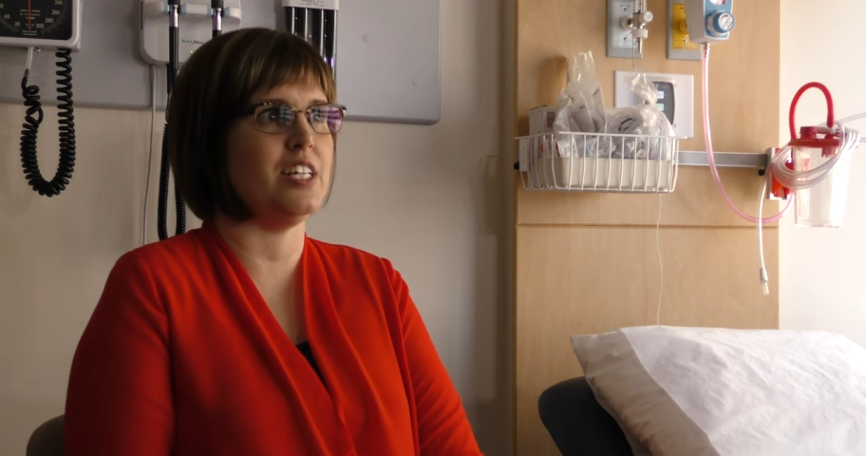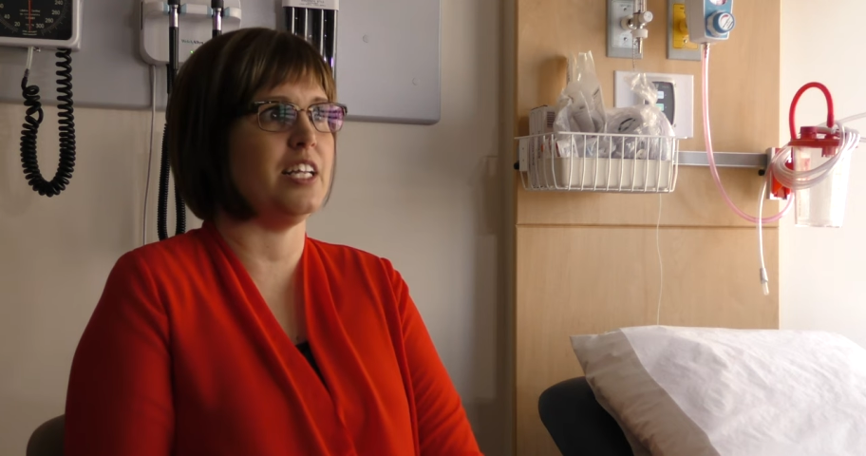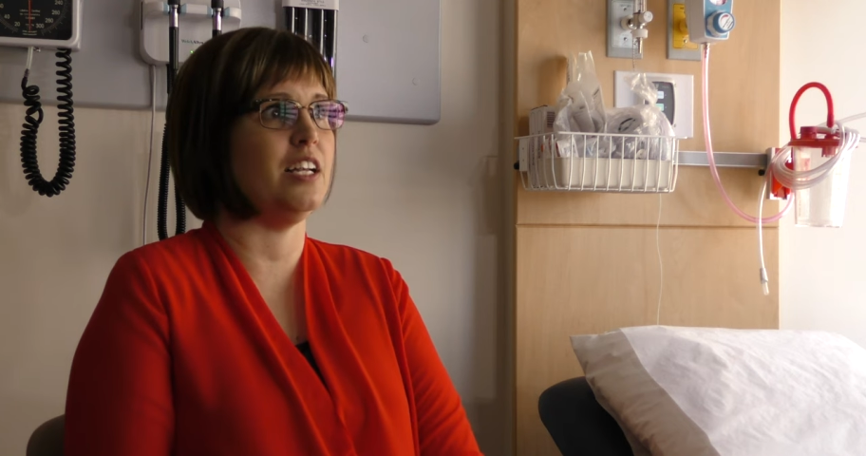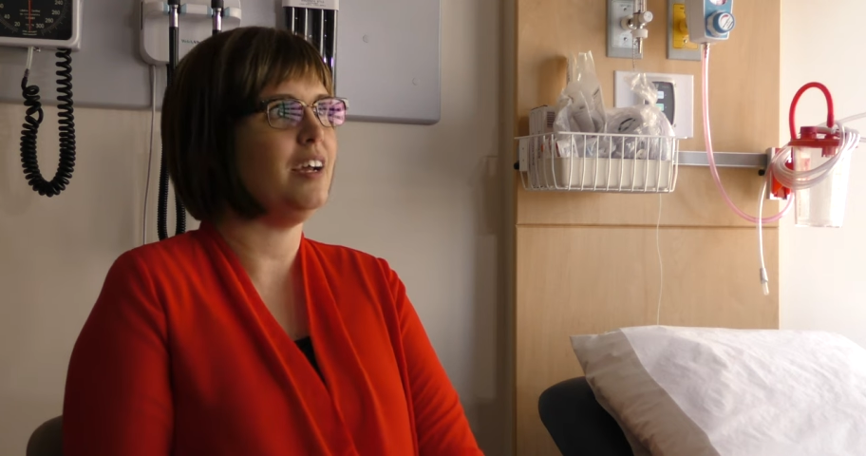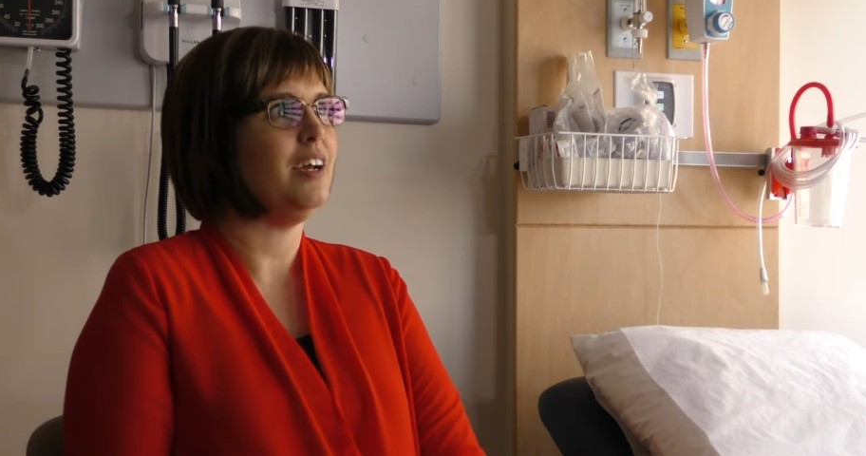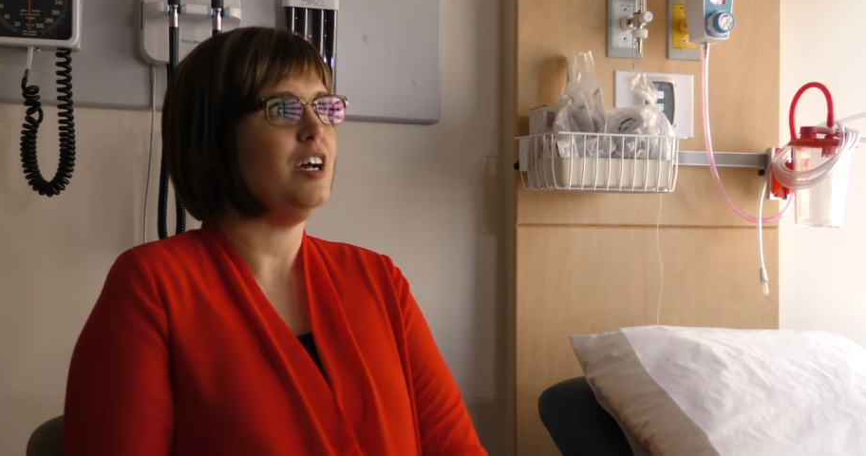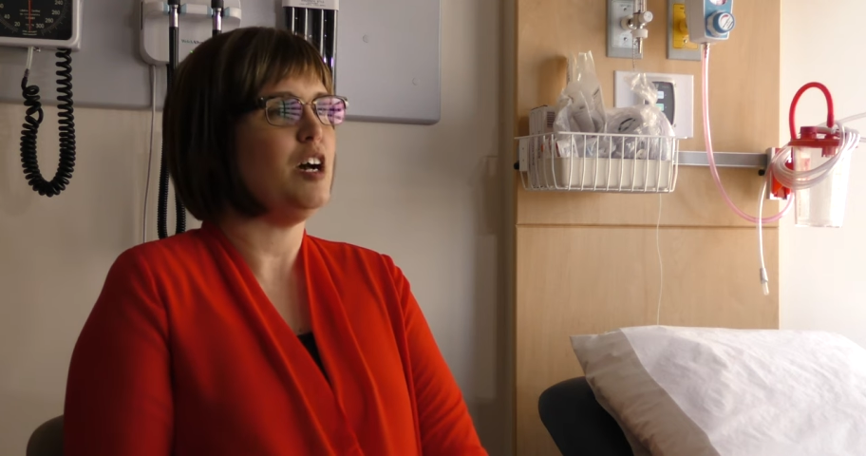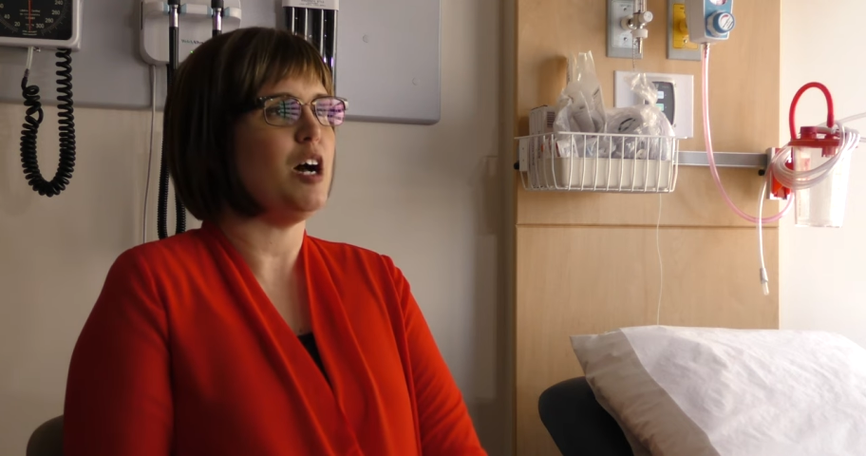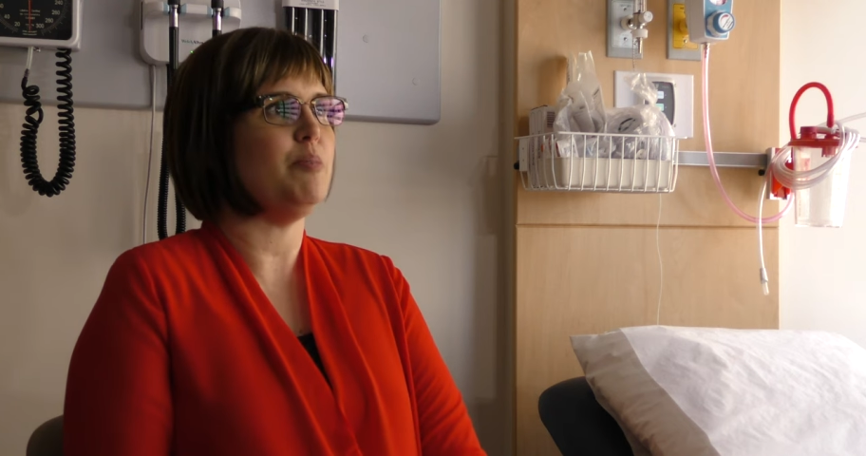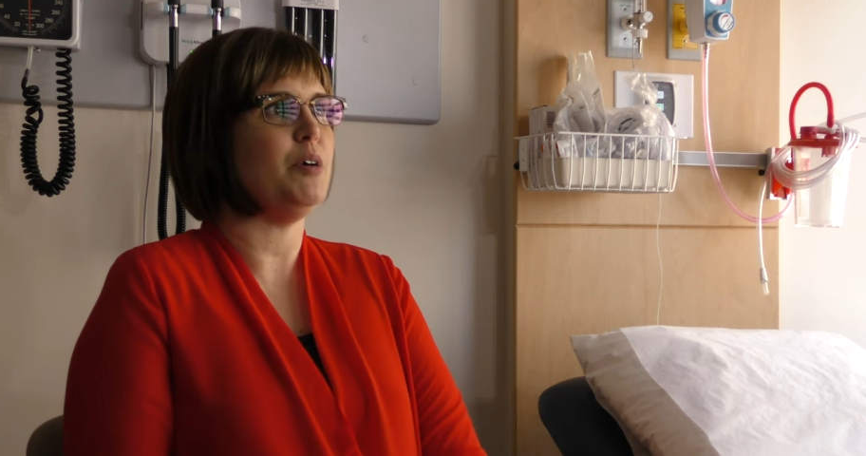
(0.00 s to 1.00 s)
And then
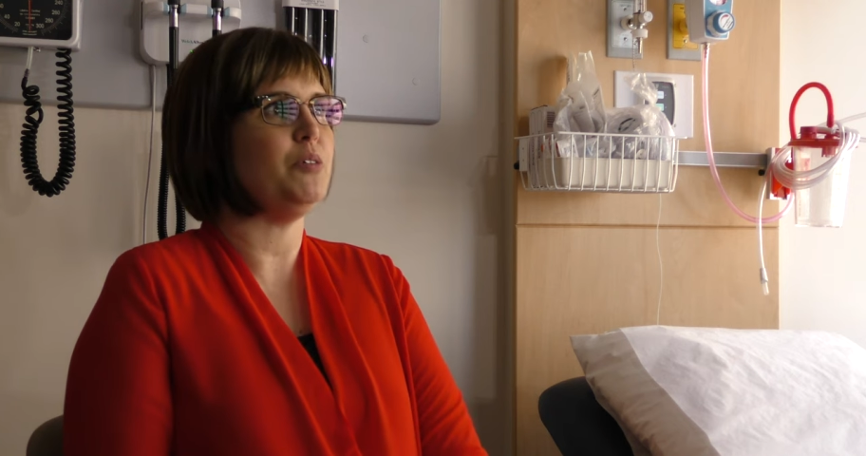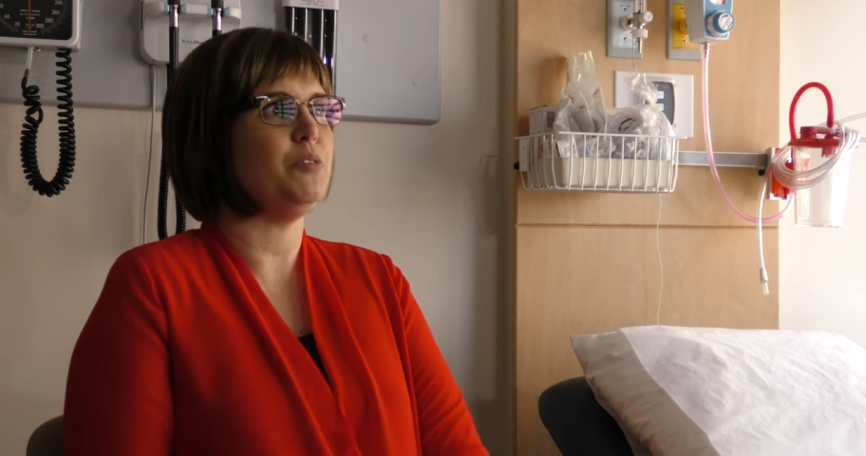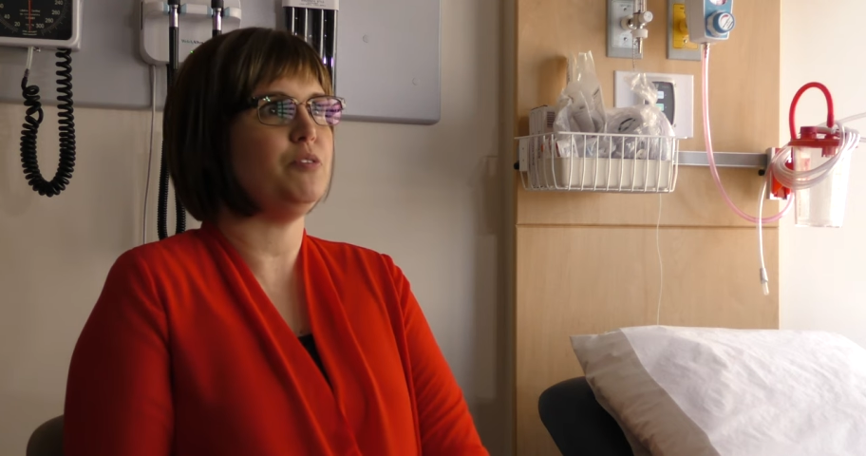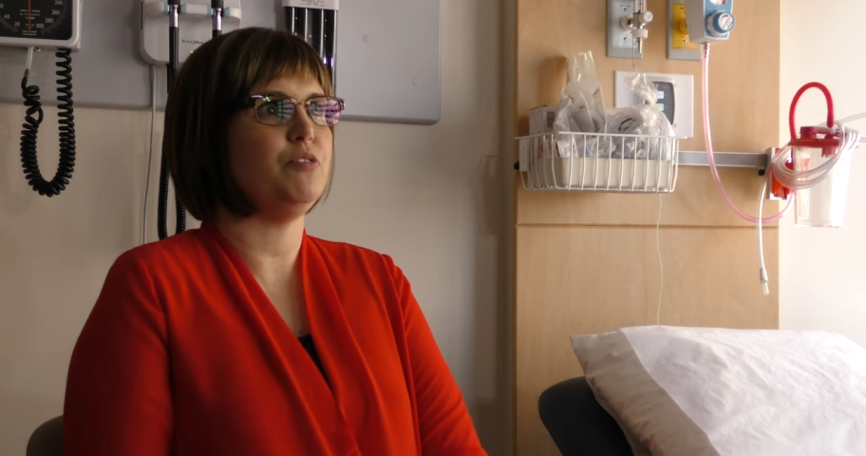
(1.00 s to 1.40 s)
about